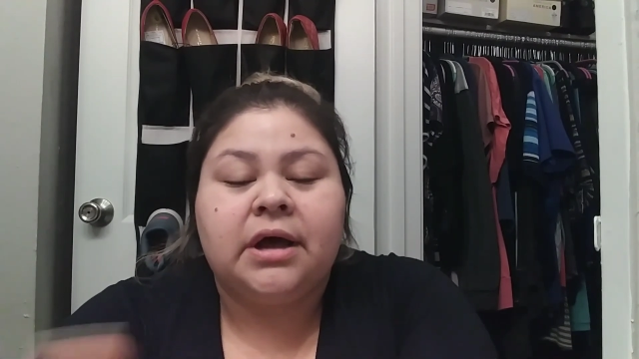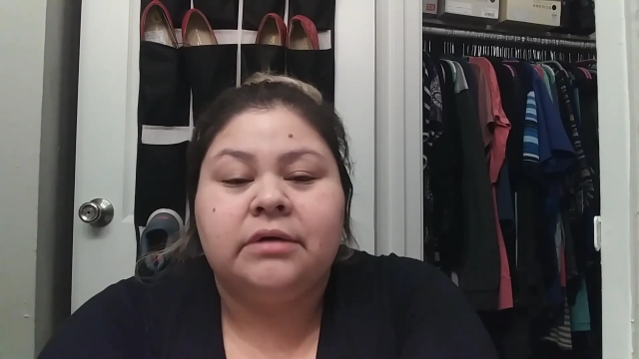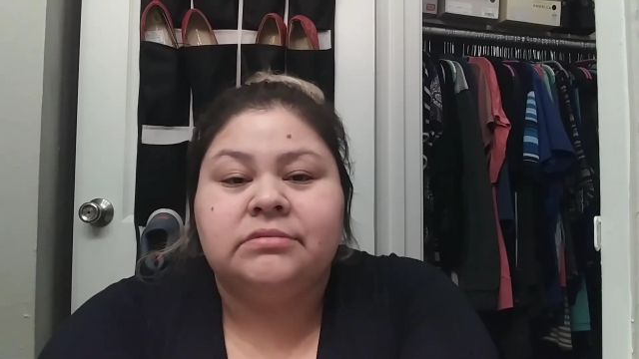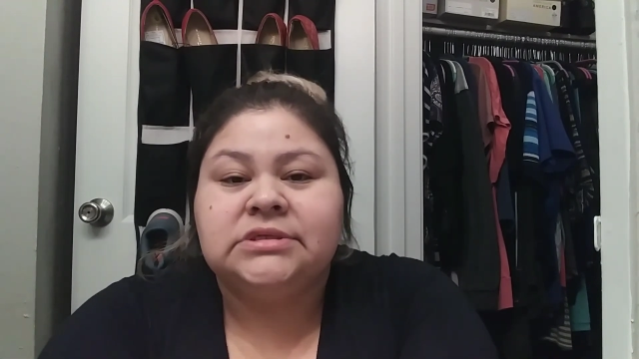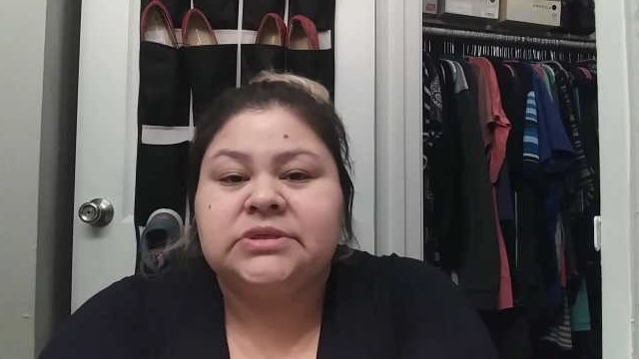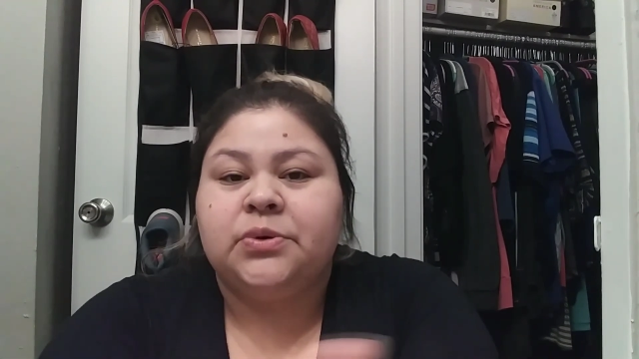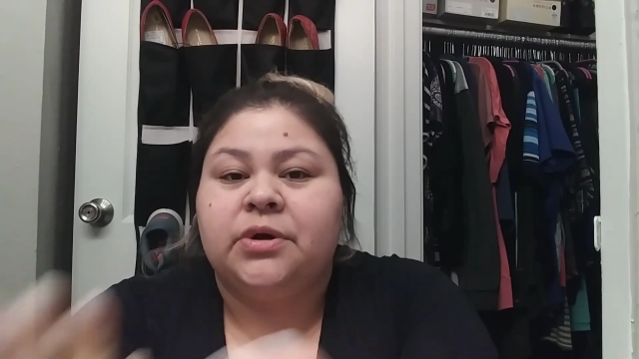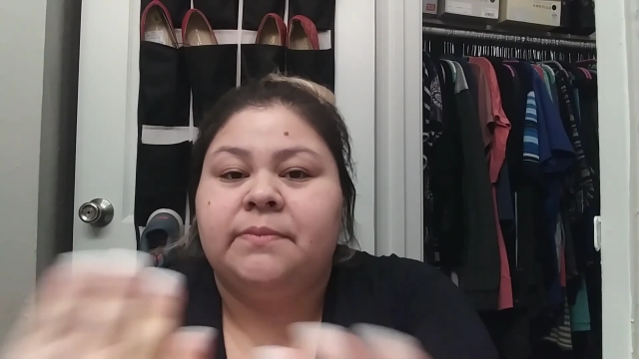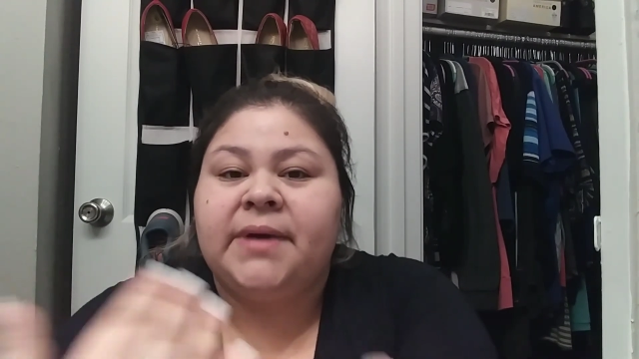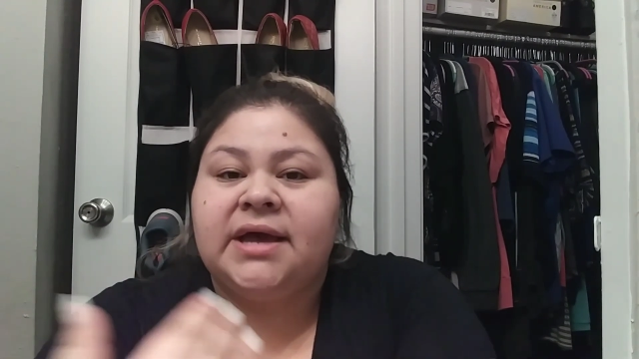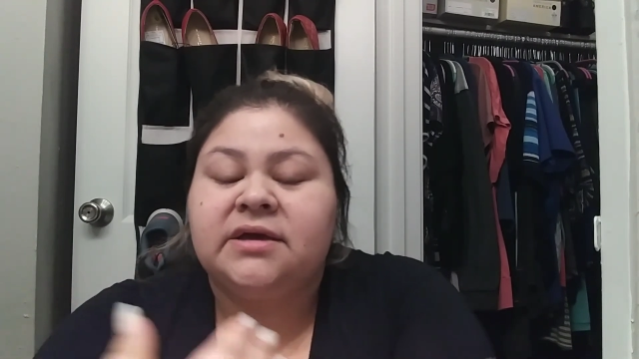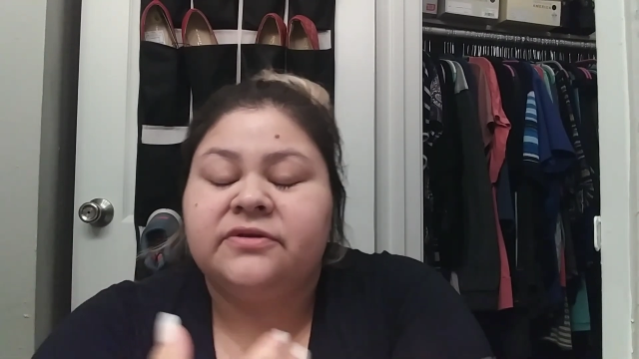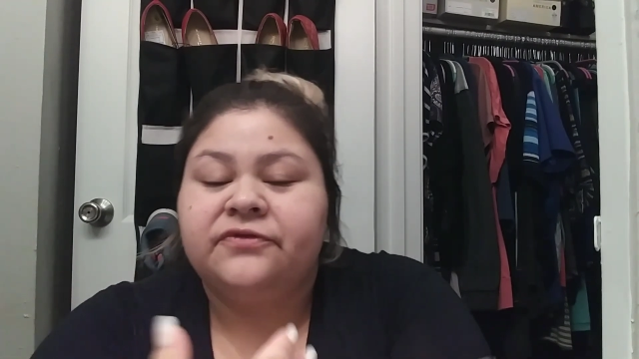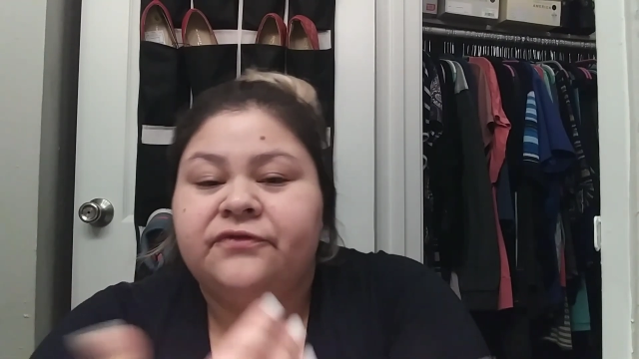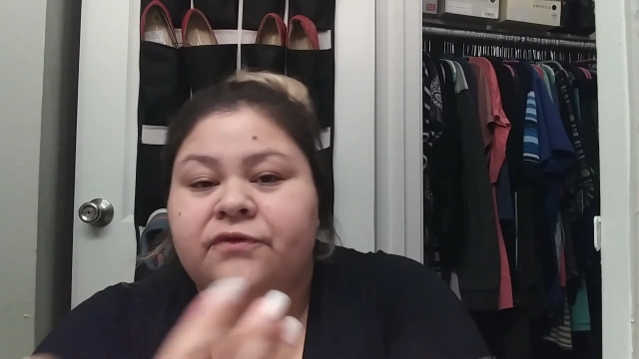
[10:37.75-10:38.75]
I was going
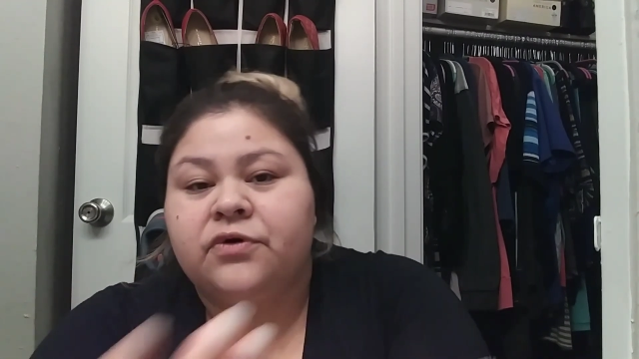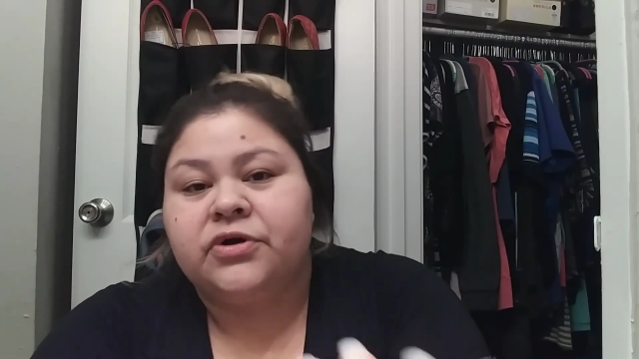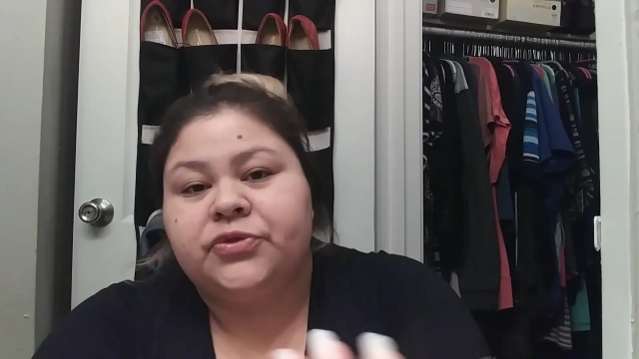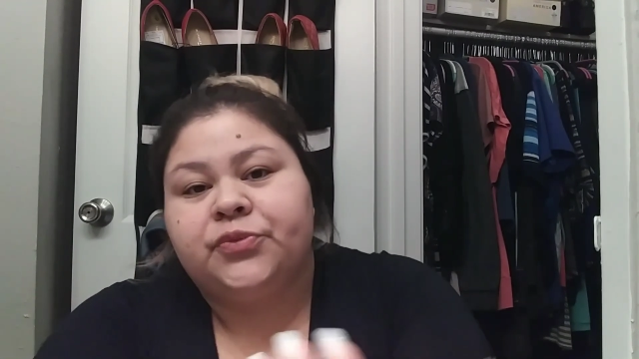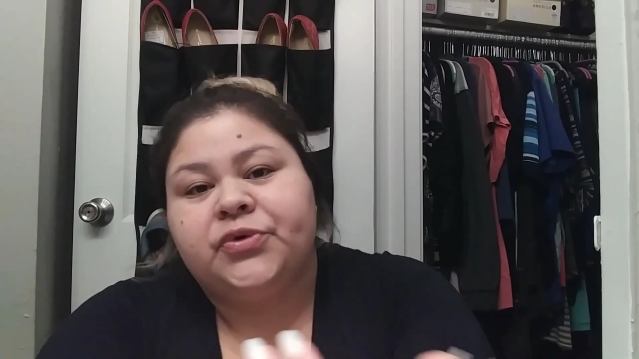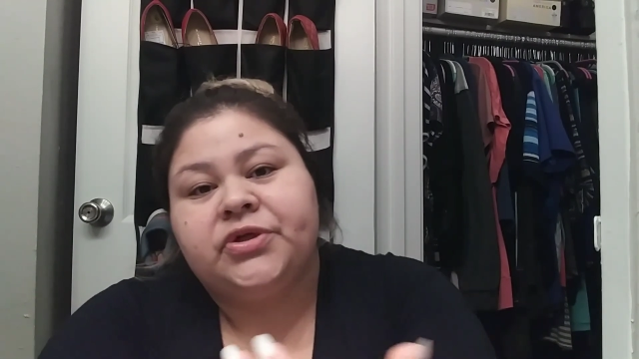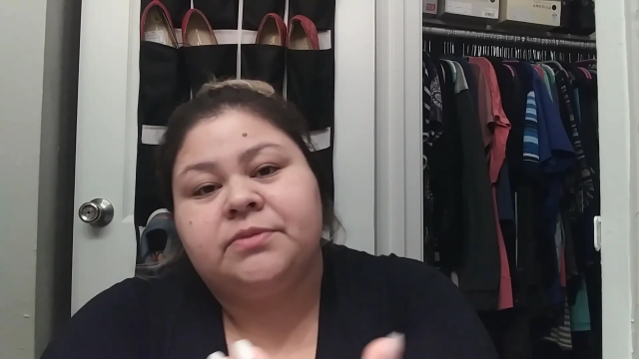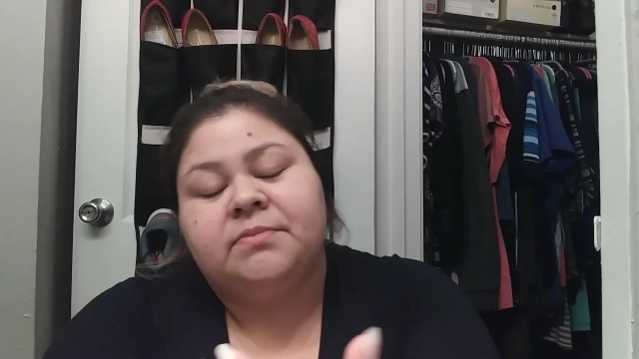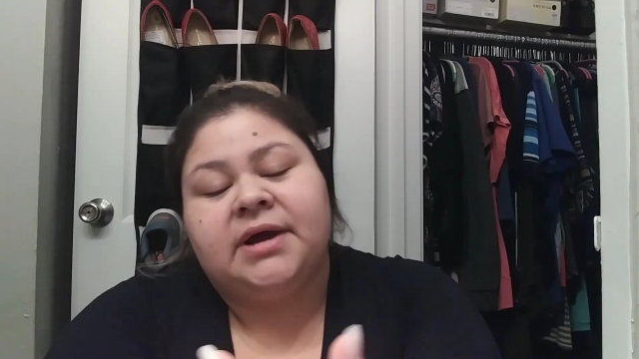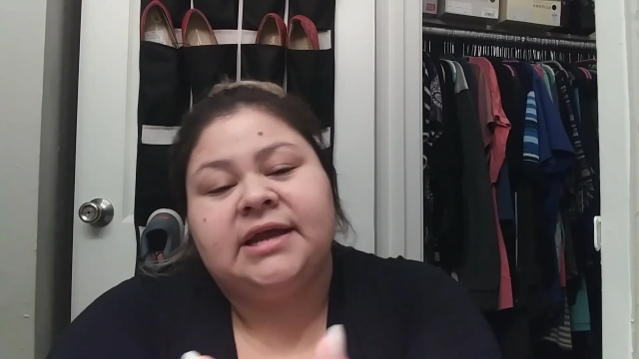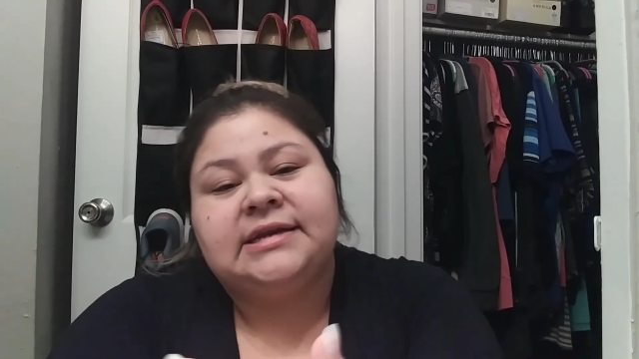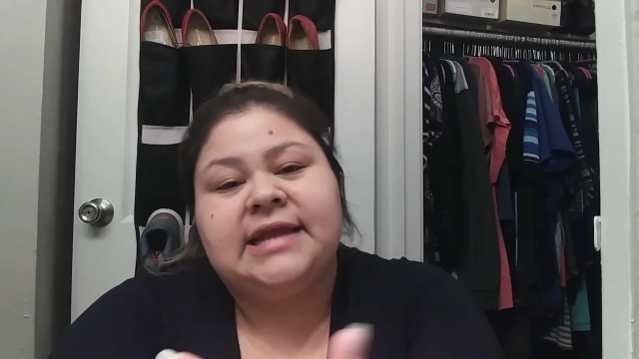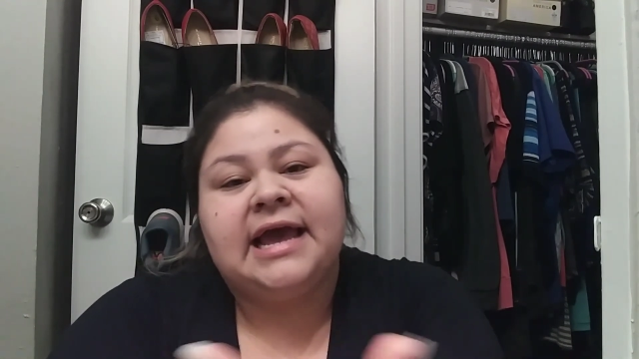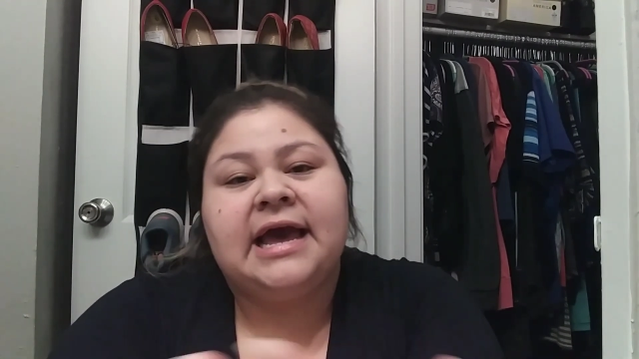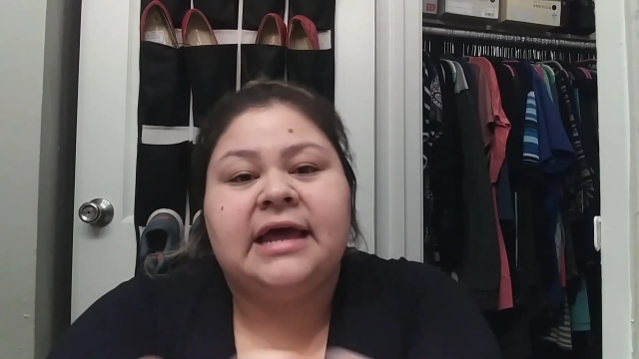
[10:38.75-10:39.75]
back and forth with
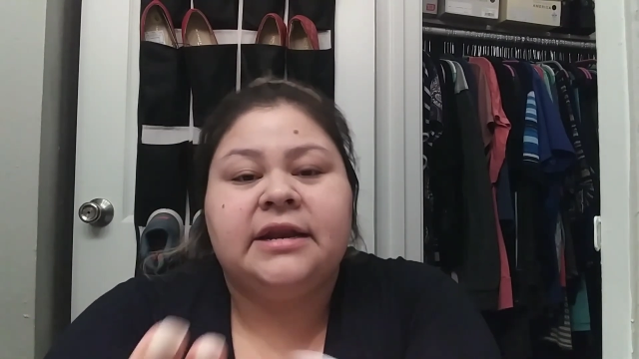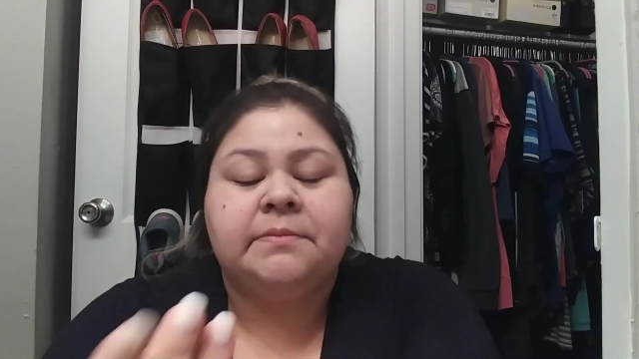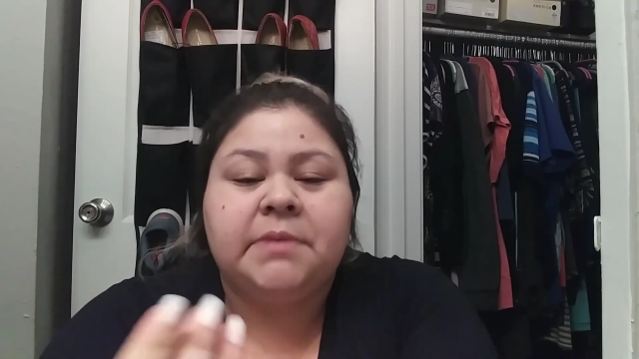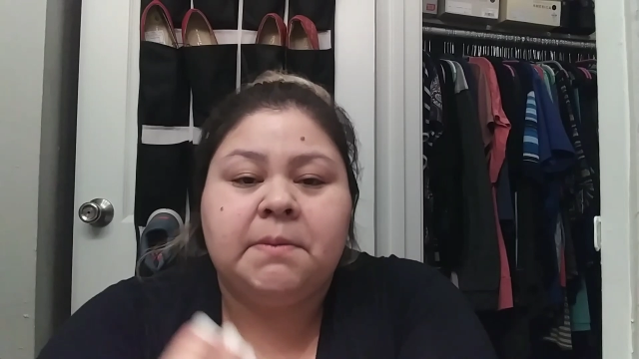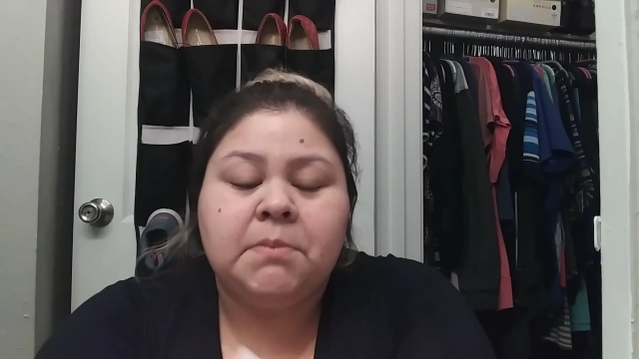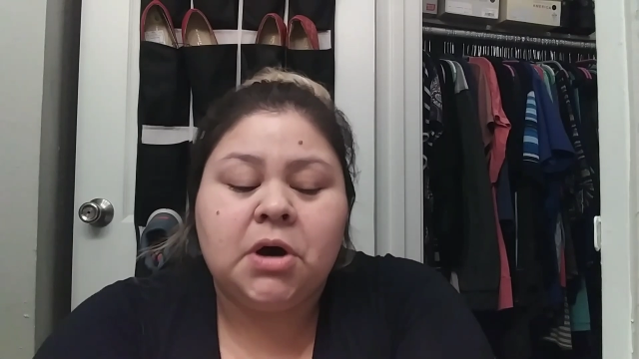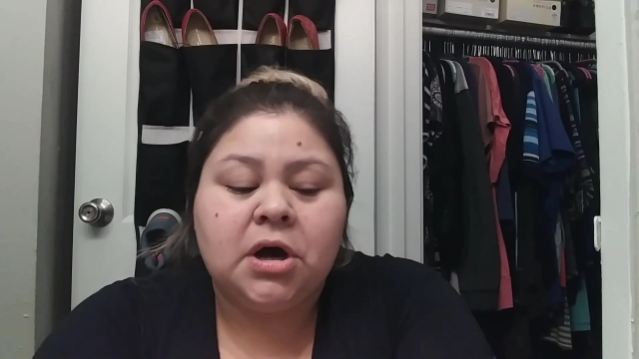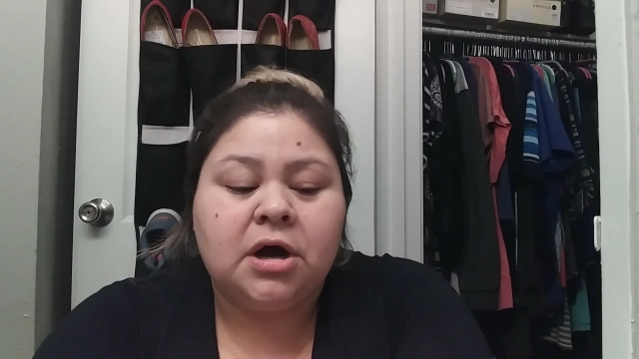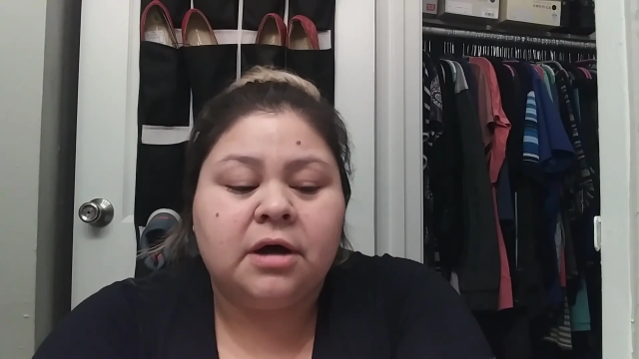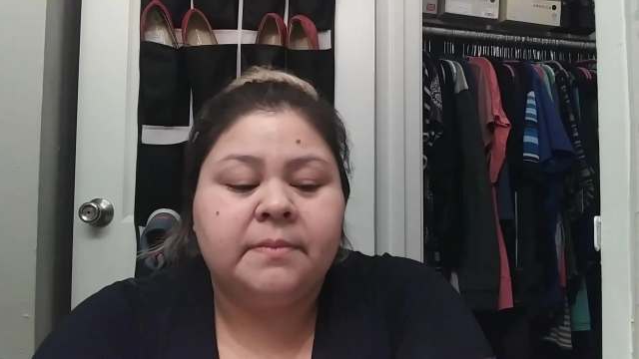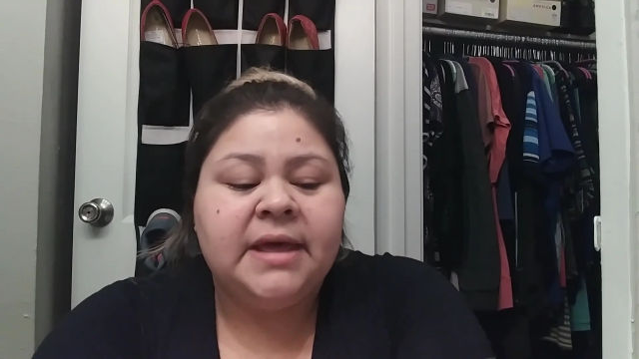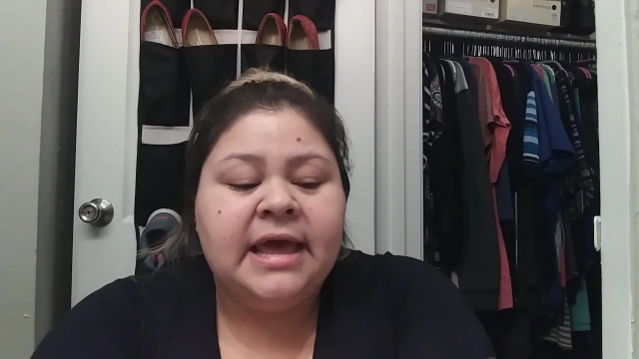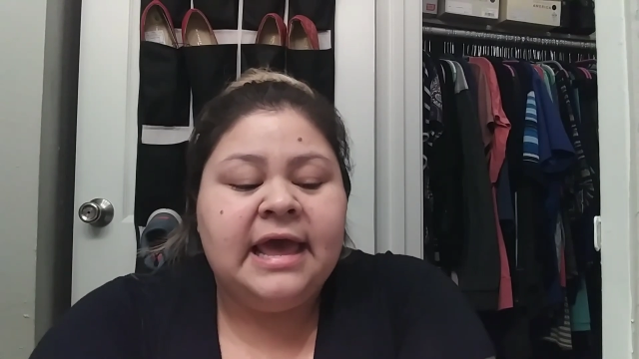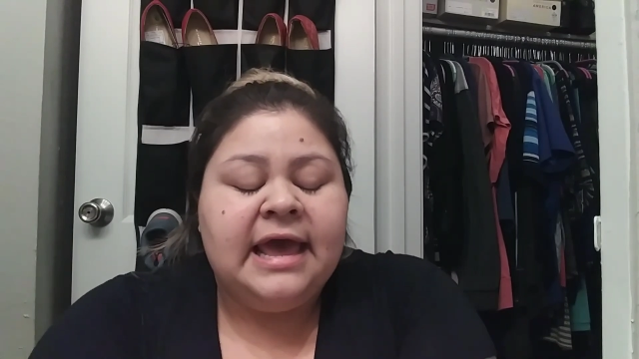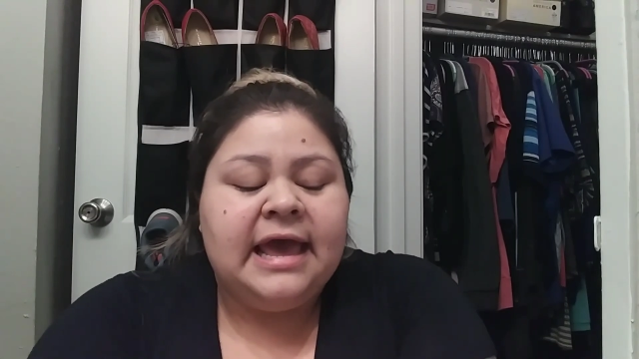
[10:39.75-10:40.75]
my dad and my mom.